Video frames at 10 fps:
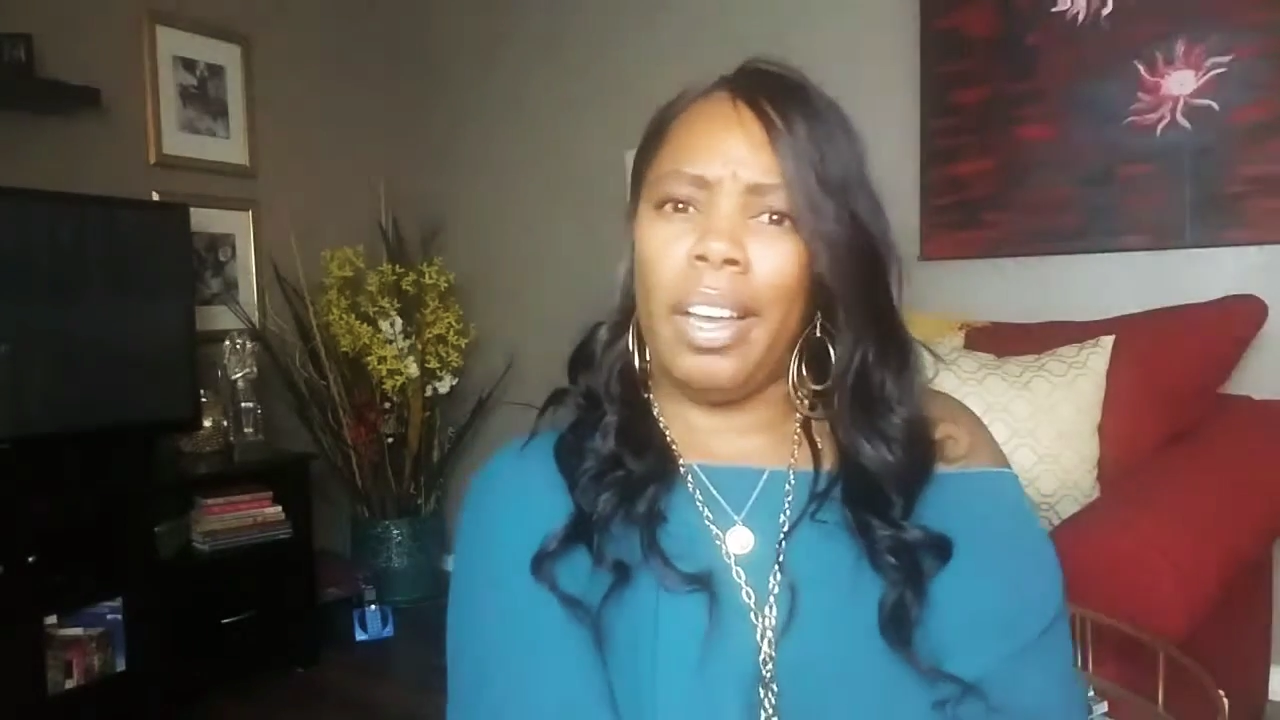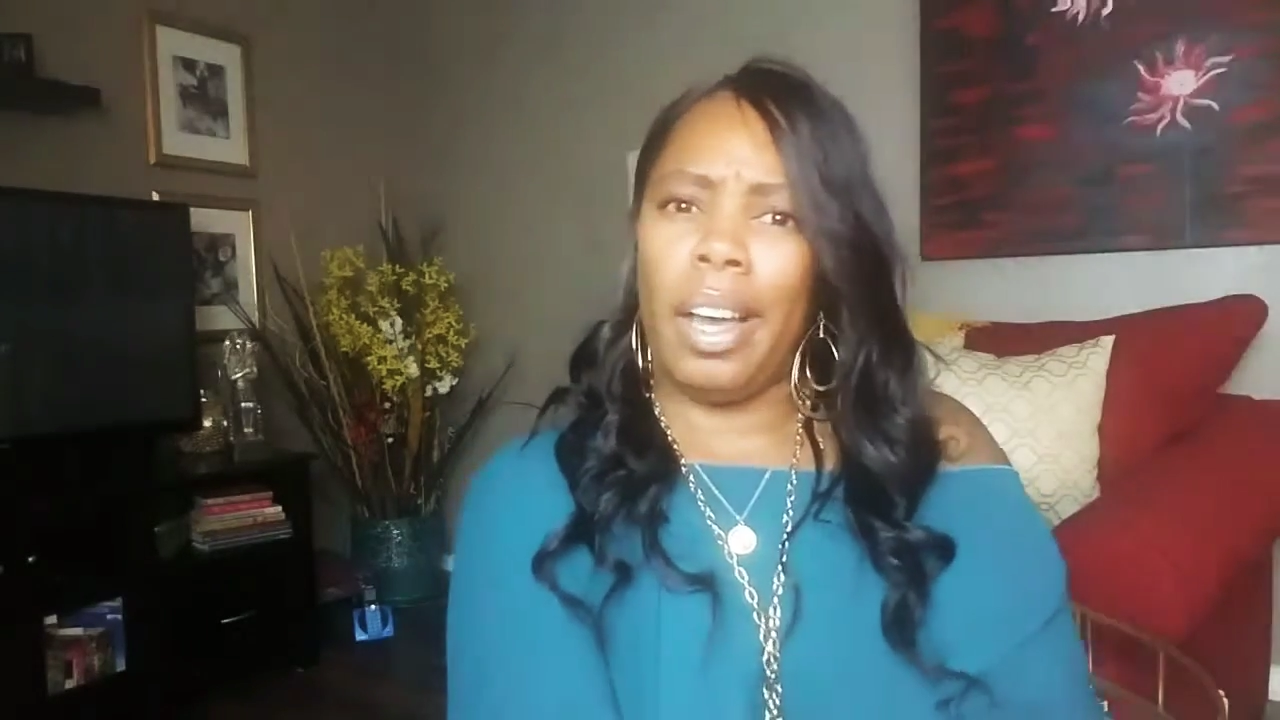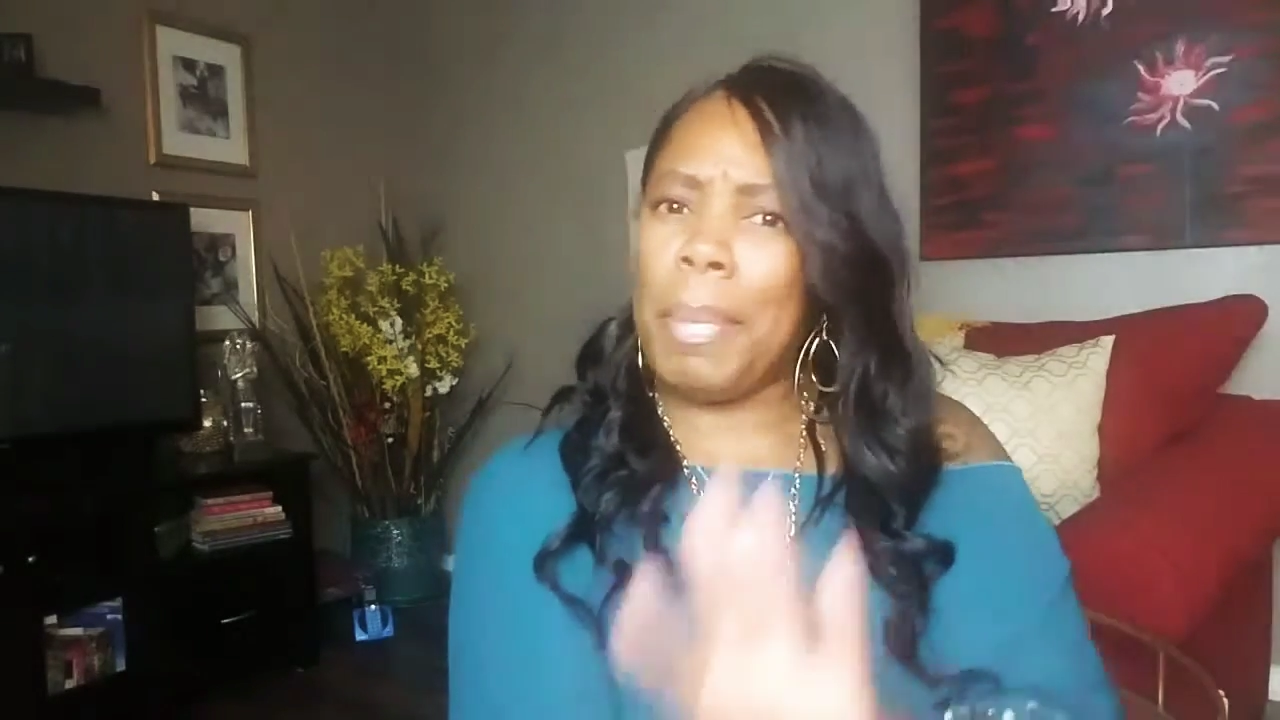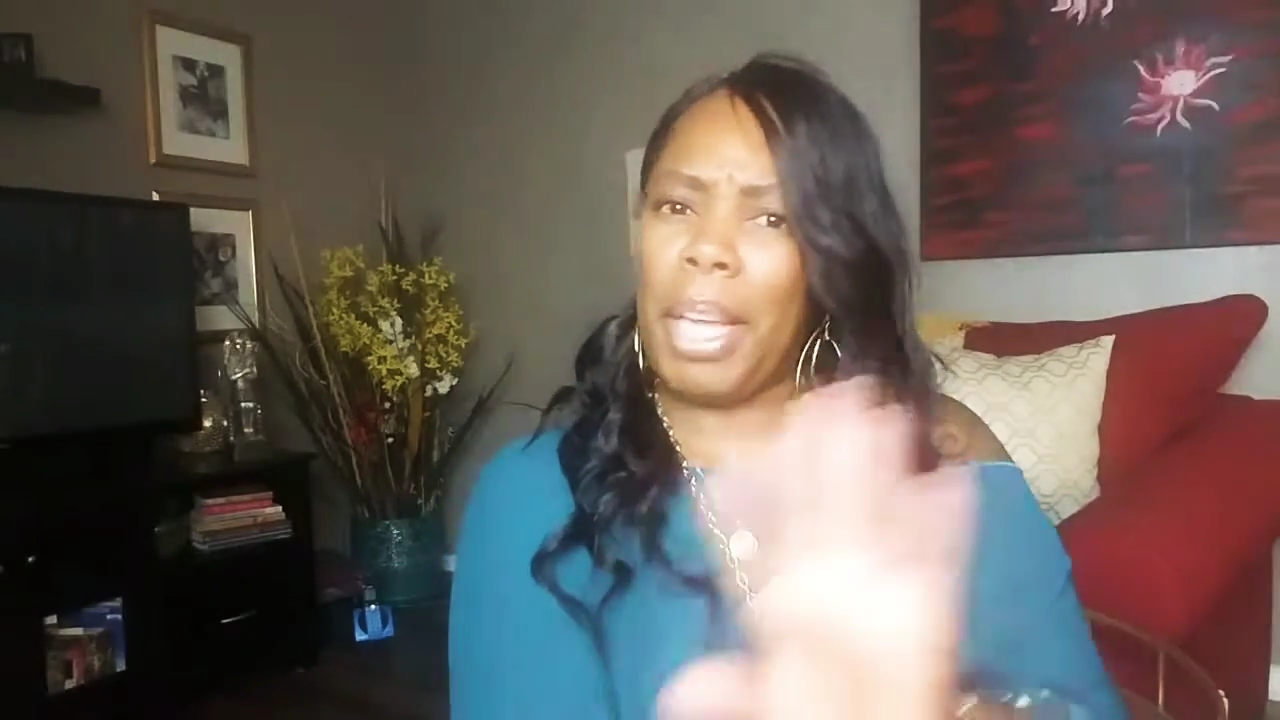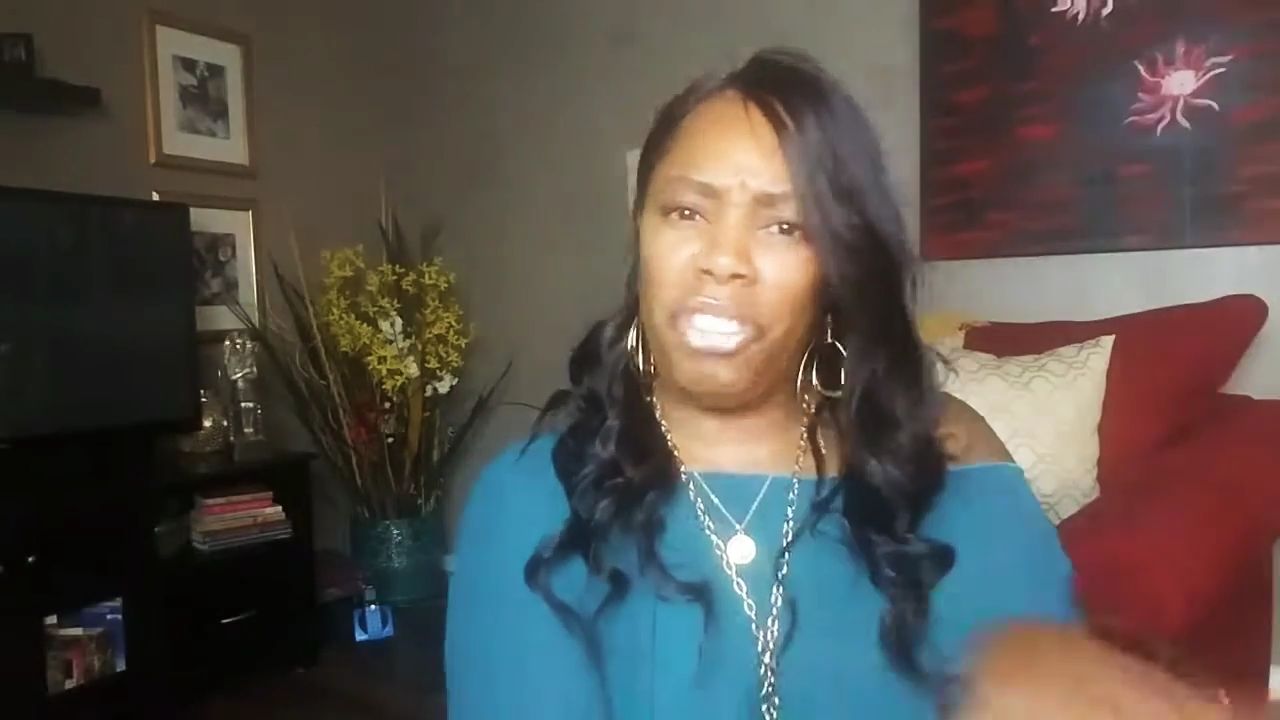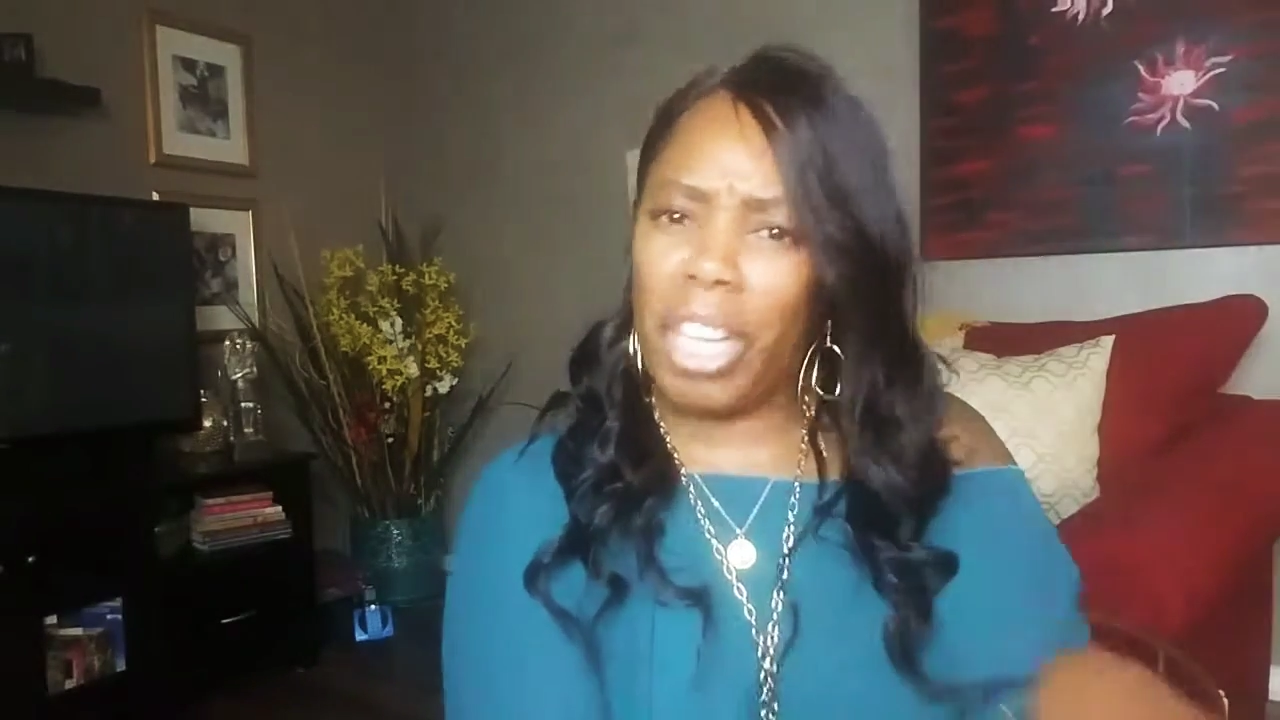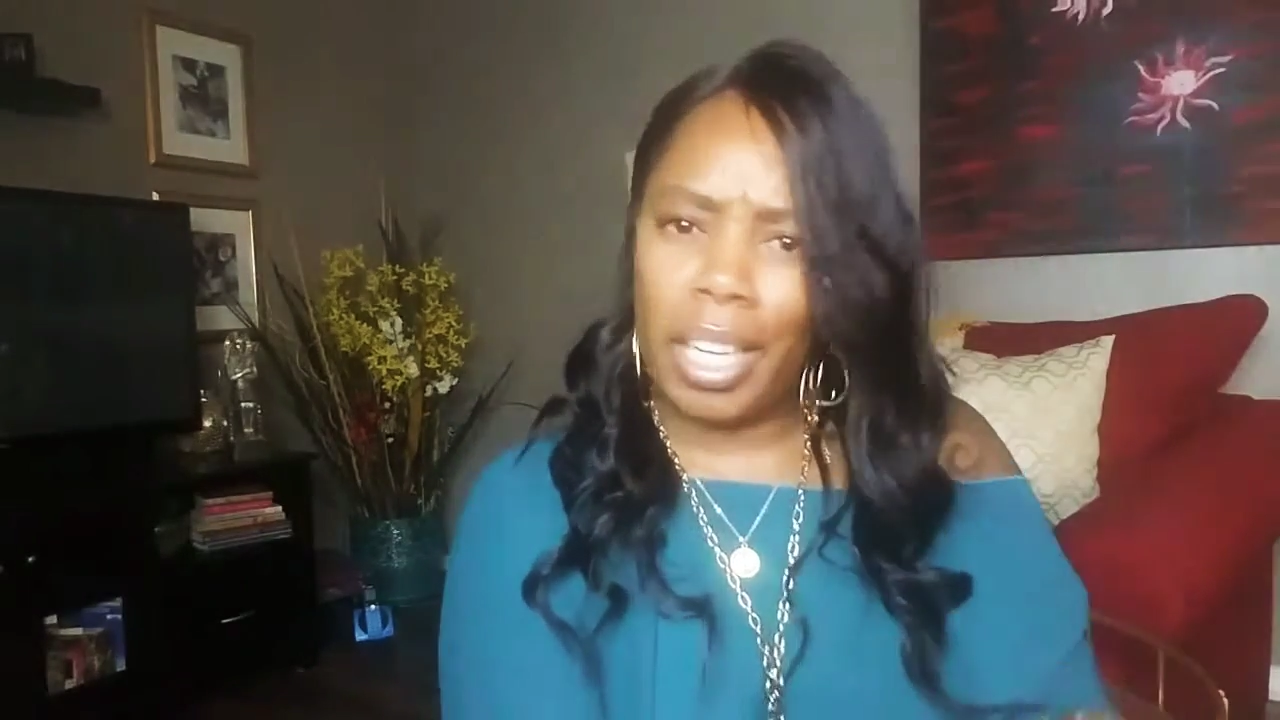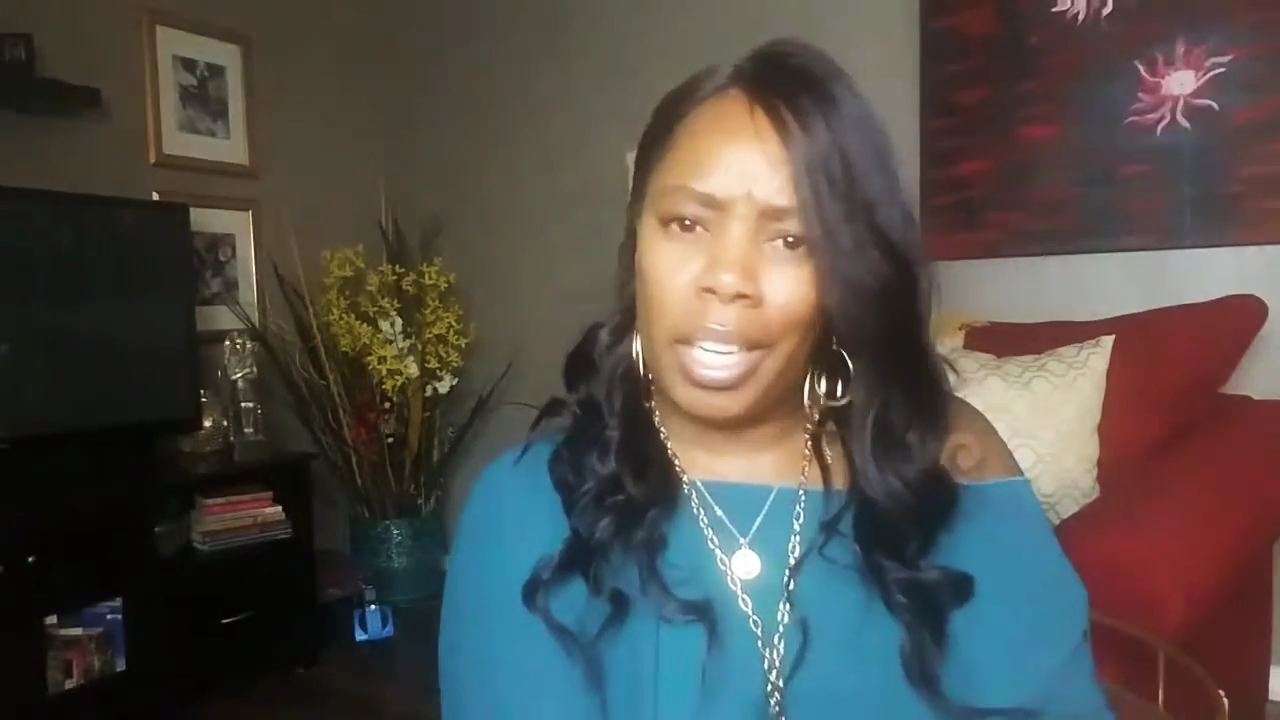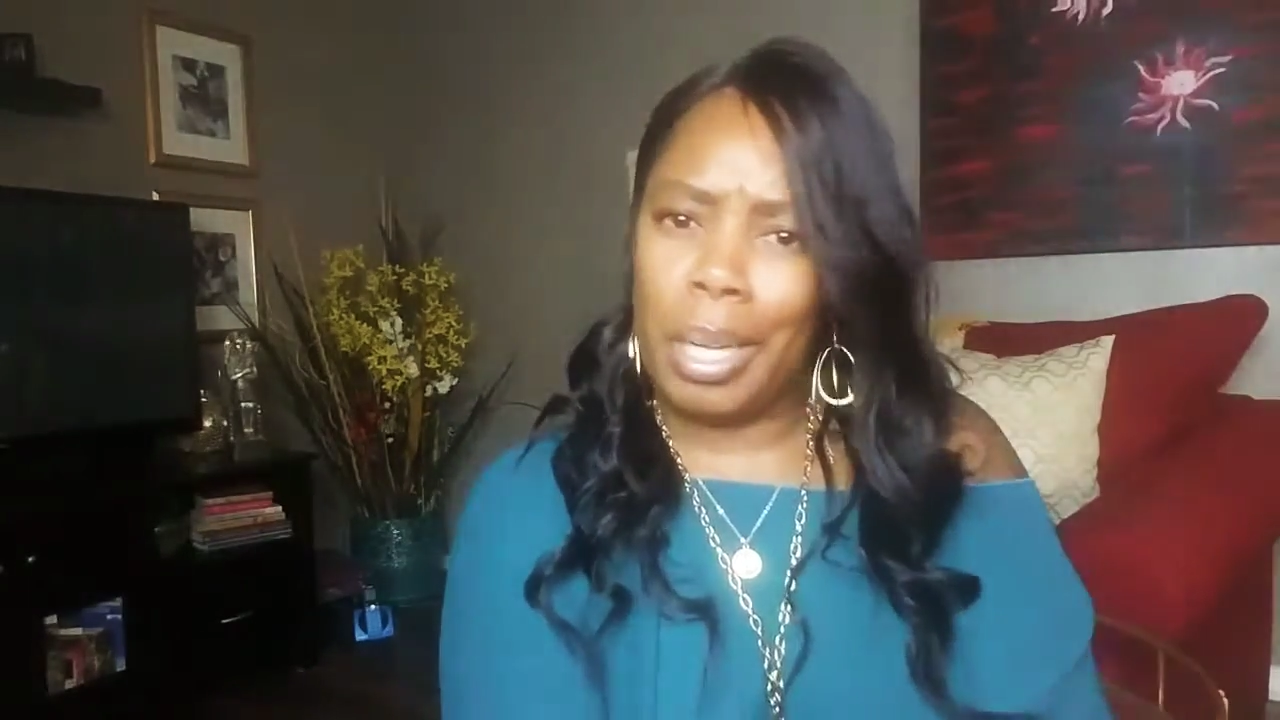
I'm not checking